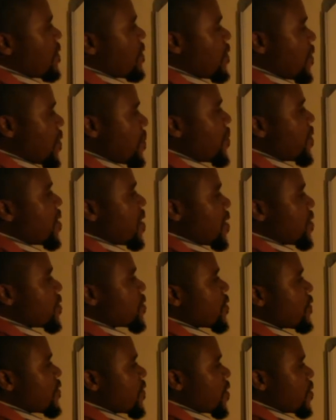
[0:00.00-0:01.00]
the price
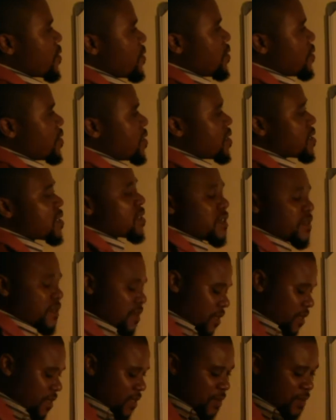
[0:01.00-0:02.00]
of the good
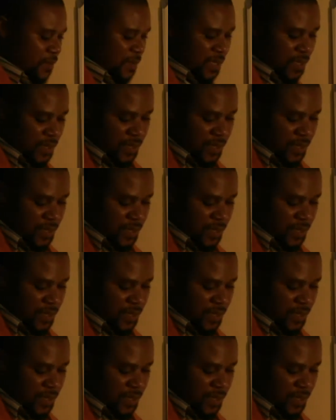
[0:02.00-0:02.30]
that is being